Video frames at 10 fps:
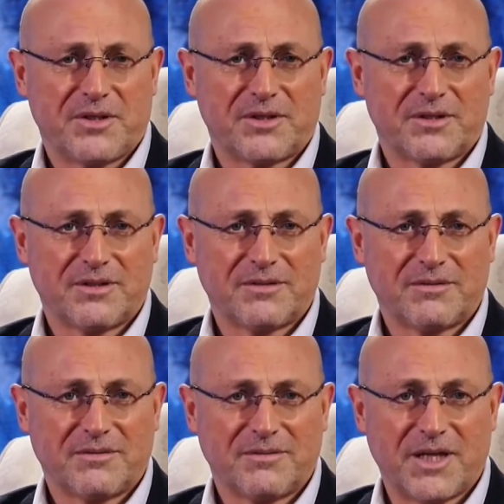believe it,
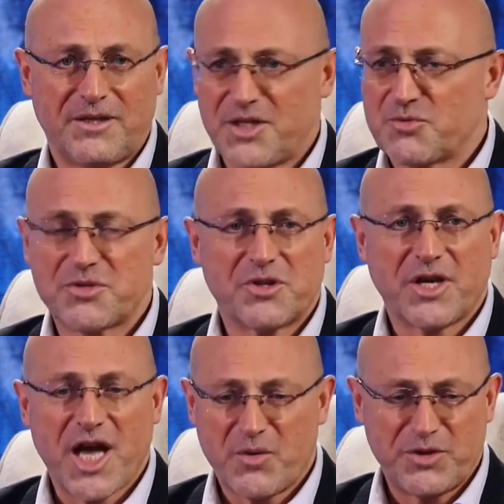that this
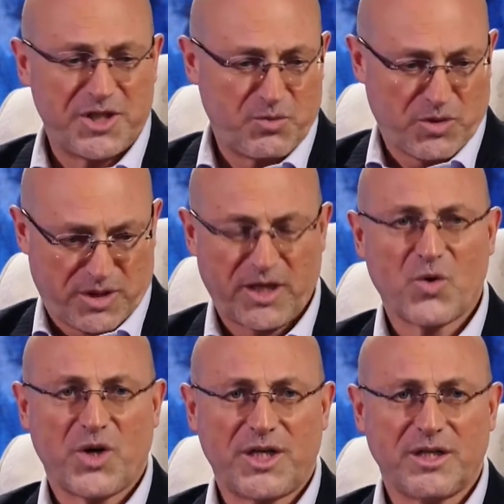was the guy who did
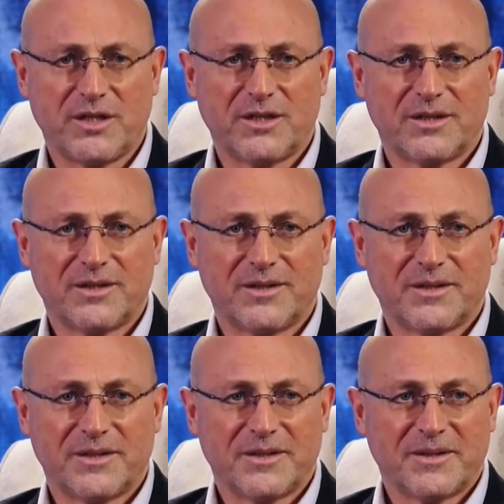what I know he did.
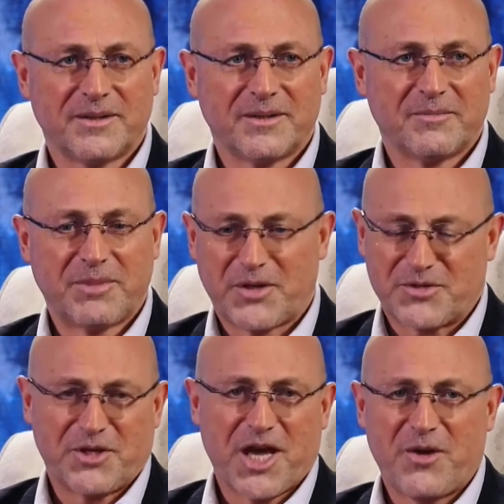
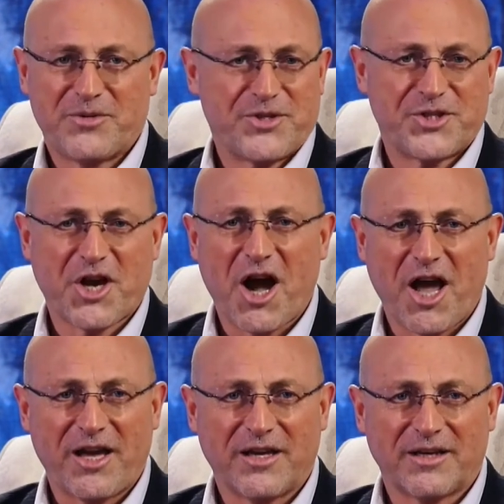Because the guy was
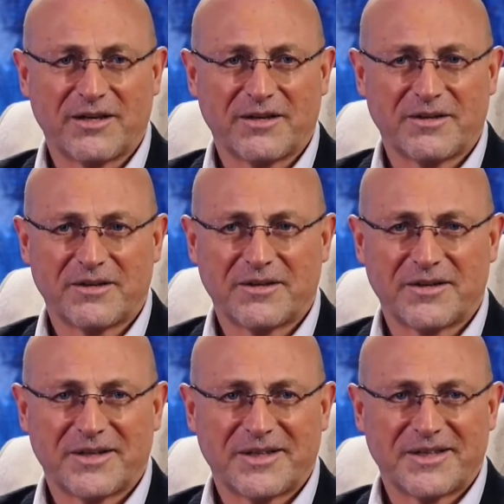shy,
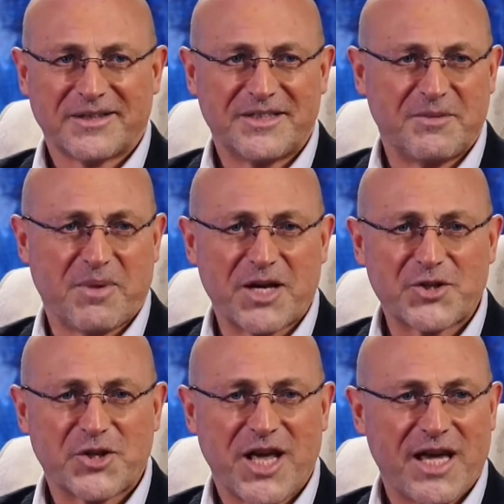
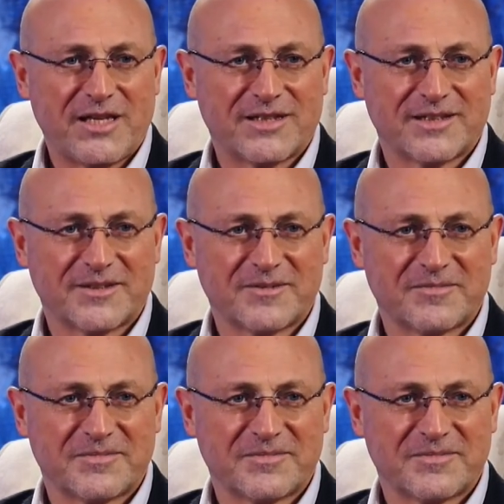dispassionate,